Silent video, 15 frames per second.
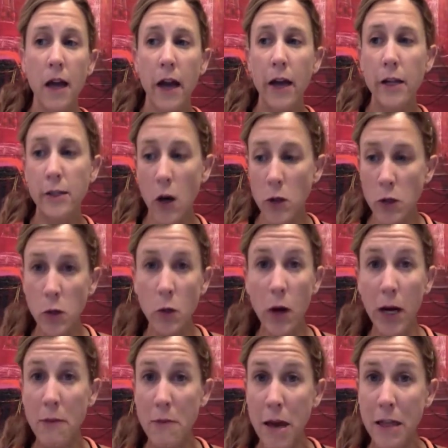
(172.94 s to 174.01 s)
it is also
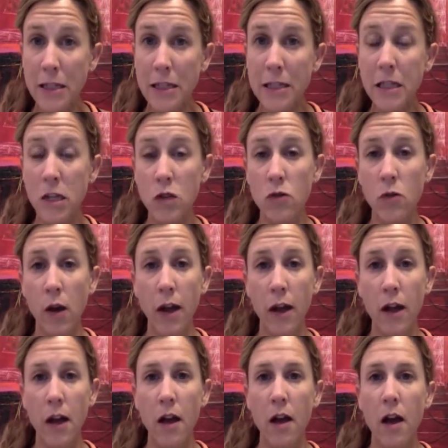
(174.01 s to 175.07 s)
recommended to drink
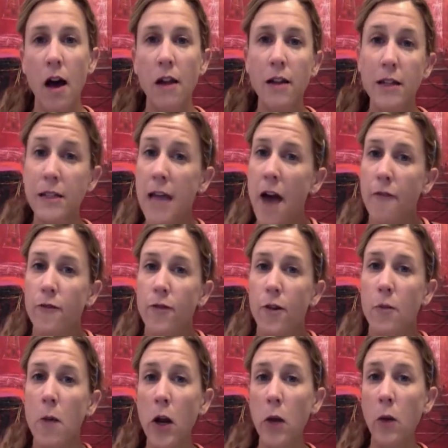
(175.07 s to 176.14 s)
at least half your
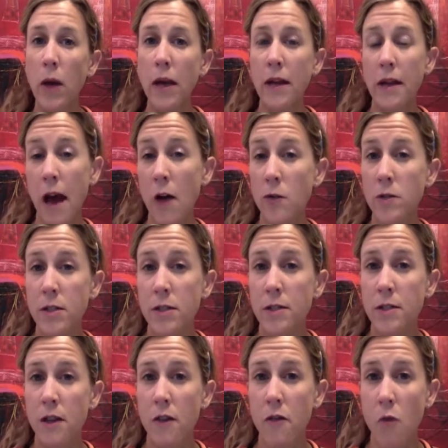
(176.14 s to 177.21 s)
body weight in
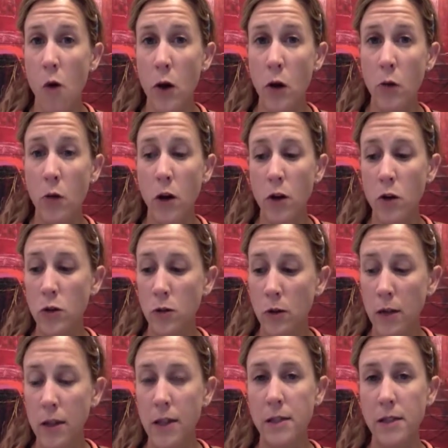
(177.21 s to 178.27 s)
ounces of water while you're
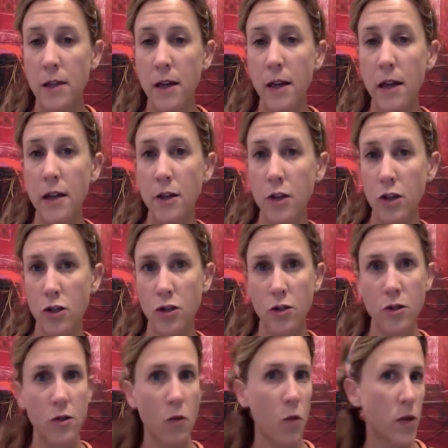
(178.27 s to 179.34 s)
doing this, in addition
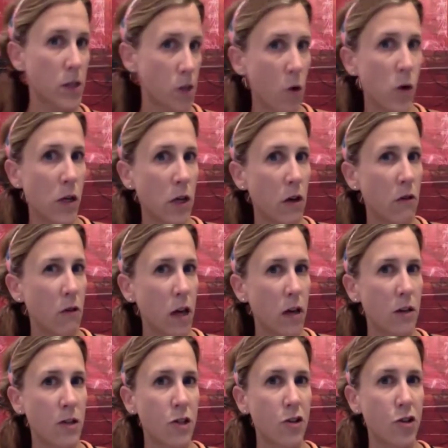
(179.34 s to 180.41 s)
to what's already going
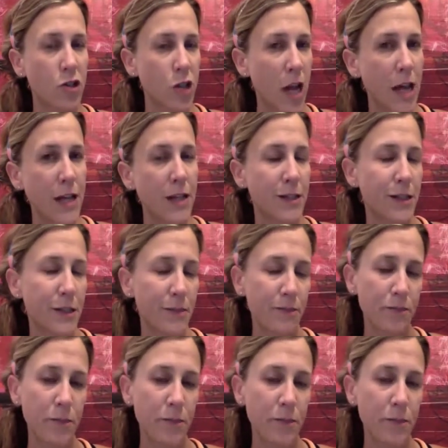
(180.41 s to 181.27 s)
into your shakes.